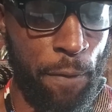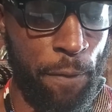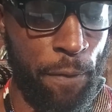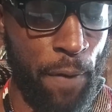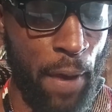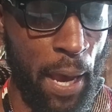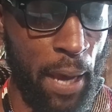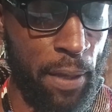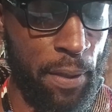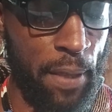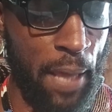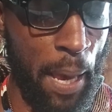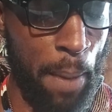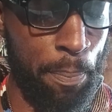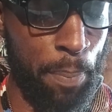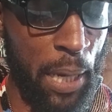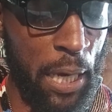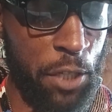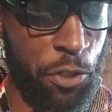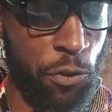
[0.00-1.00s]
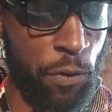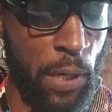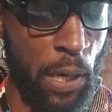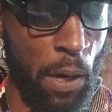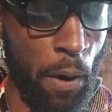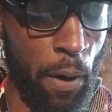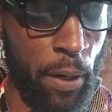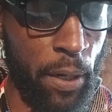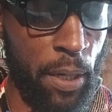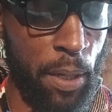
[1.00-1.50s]
fact that
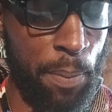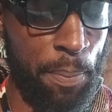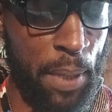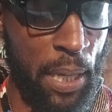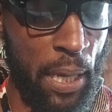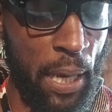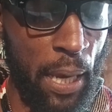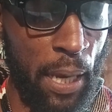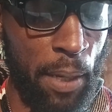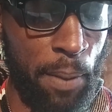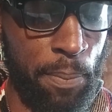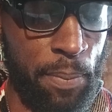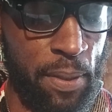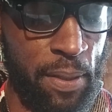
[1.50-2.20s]
patriarchy became